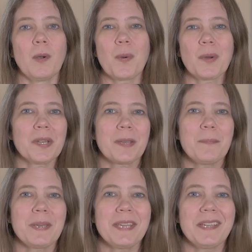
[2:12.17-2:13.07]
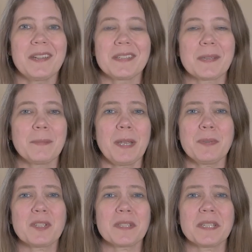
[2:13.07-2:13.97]
Or it can be
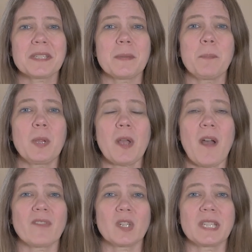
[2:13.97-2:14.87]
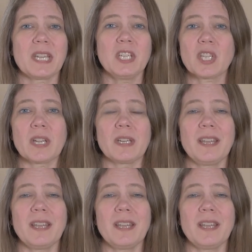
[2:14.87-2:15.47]
sometimes just a simple conversation,